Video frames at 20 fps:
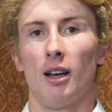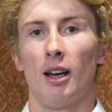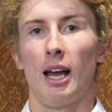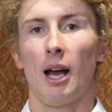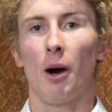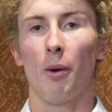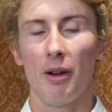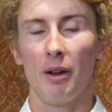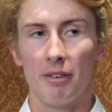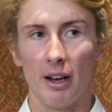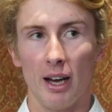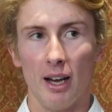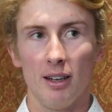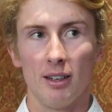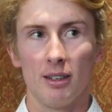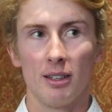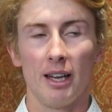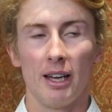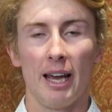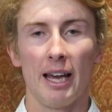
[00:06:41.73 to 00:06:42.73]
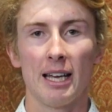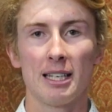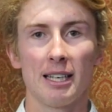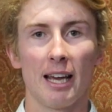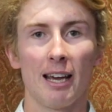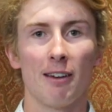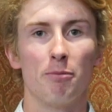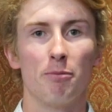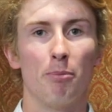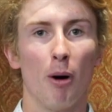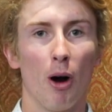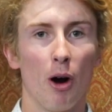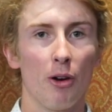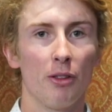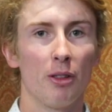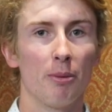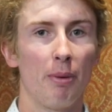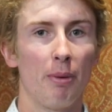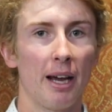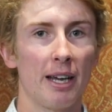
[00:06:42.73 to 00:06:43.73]
However, as they have
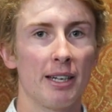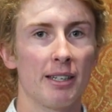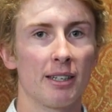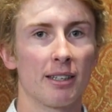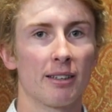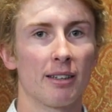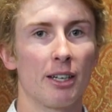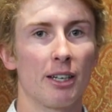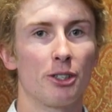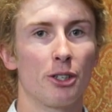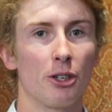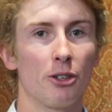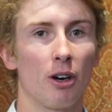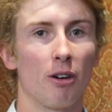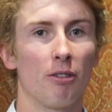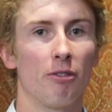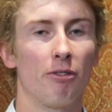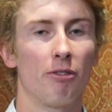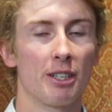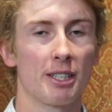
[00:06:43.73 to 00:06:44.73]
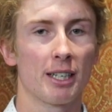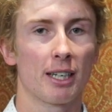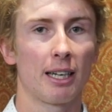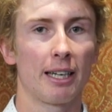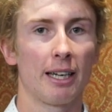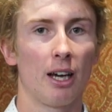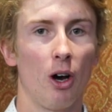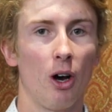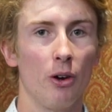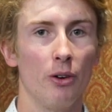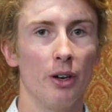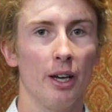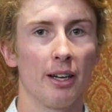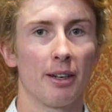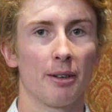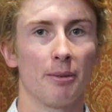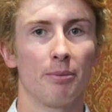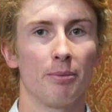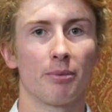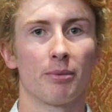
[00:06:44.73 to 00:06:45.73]
borrowed the painting, they do not physically own it.
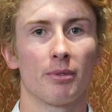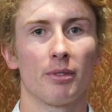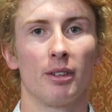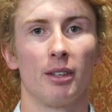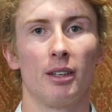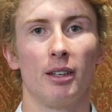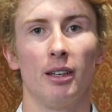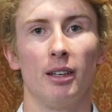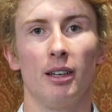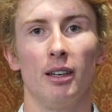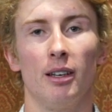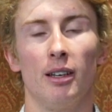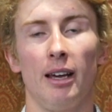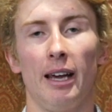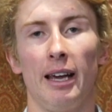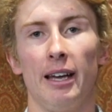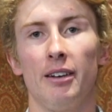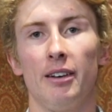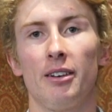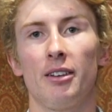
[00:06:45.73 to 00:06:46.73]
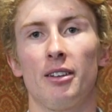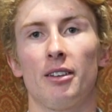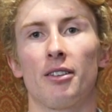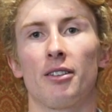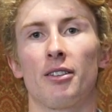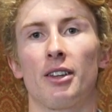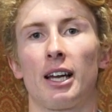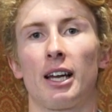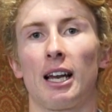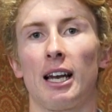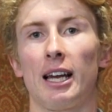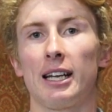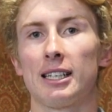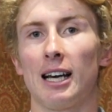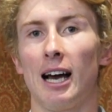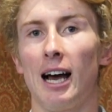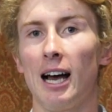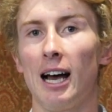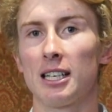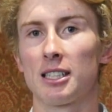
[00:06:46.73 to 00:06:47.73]
And the
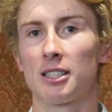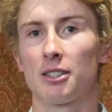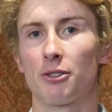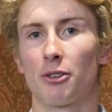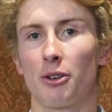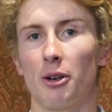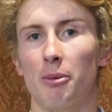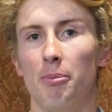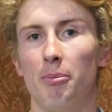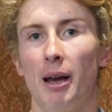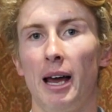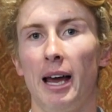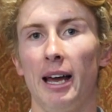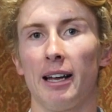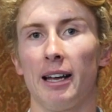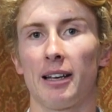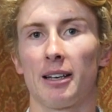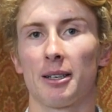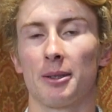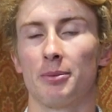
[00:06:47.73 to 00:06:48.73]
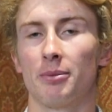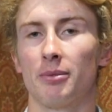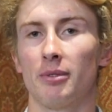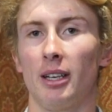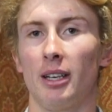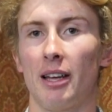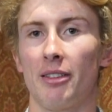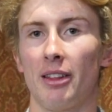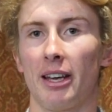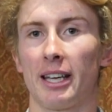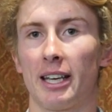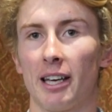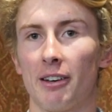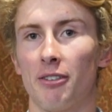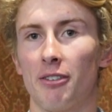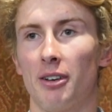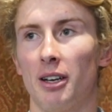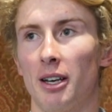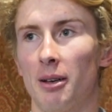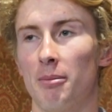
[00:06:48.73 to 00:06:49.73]
collector asks for it back, and they
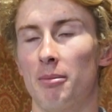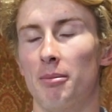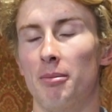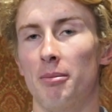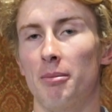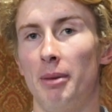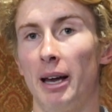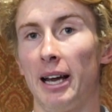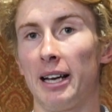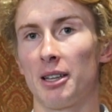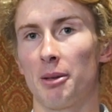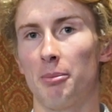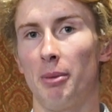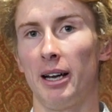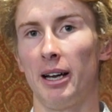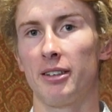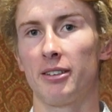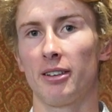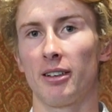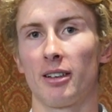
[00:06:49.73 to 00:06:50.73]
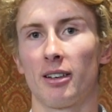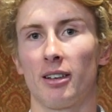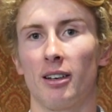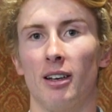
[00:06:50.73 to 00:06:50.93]
give him back the painting.